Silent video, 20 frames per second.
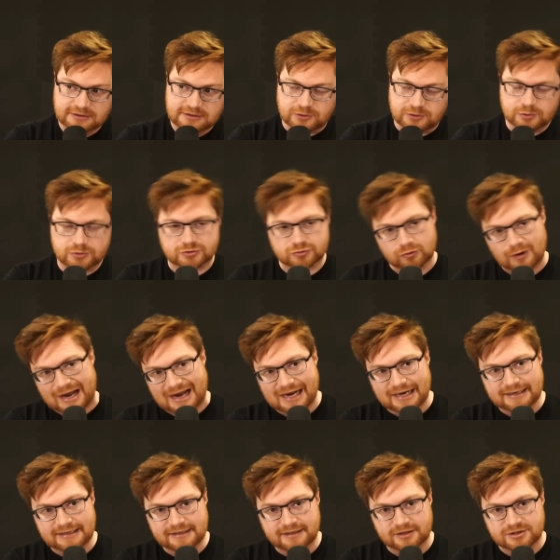you
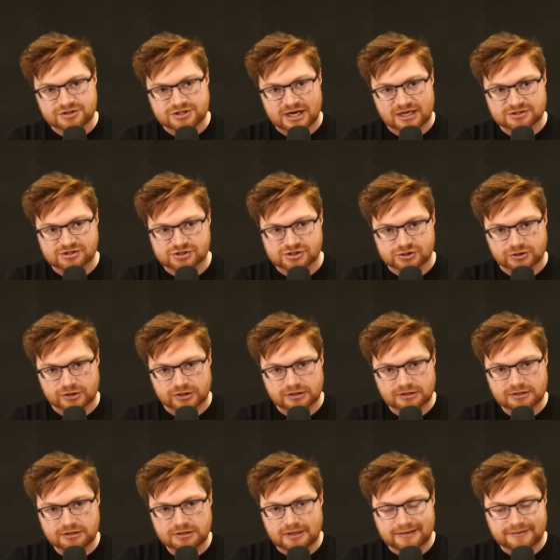drag in a
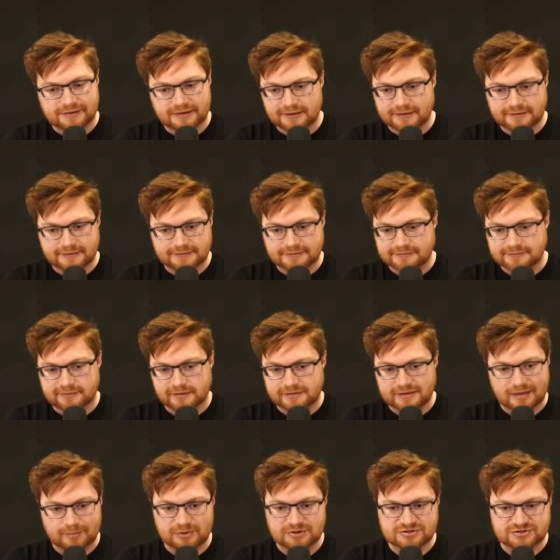gesture, and then the
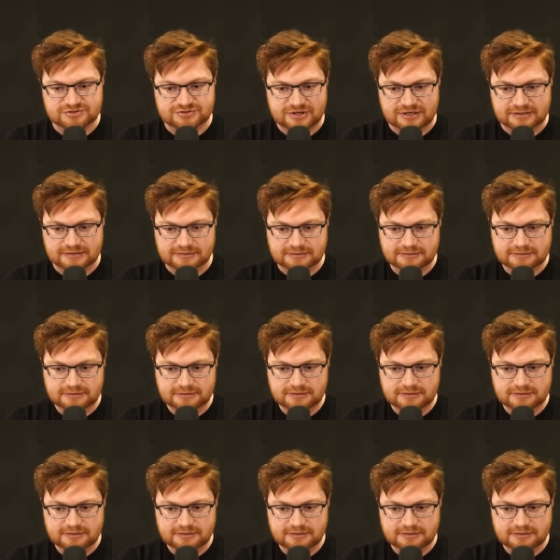damage is done.